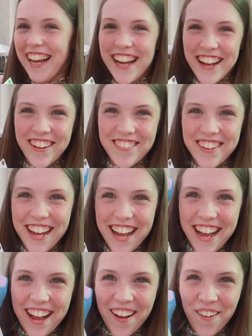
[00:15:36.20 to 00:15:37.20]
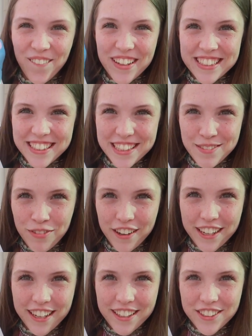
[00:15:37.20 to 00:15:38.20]
a, hibiscus
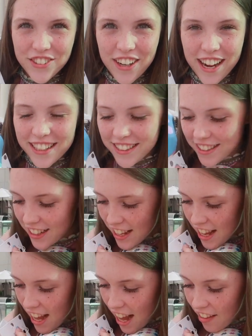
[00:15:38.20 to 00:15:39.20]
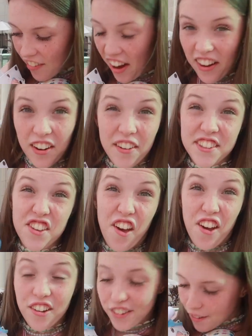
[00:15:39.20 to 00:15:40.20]
print dress and then a
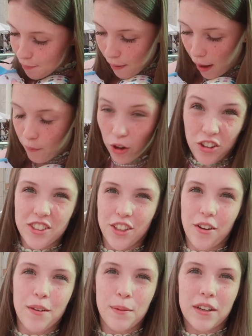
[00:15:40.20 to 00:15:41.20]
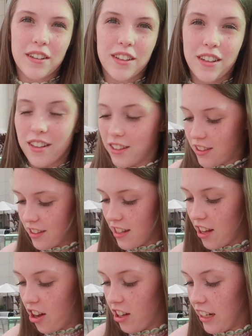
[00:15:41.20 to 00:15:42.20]
skirt but I'm not going to show you because
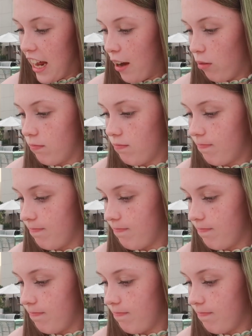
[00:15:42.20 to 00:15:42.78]
I can't get it out.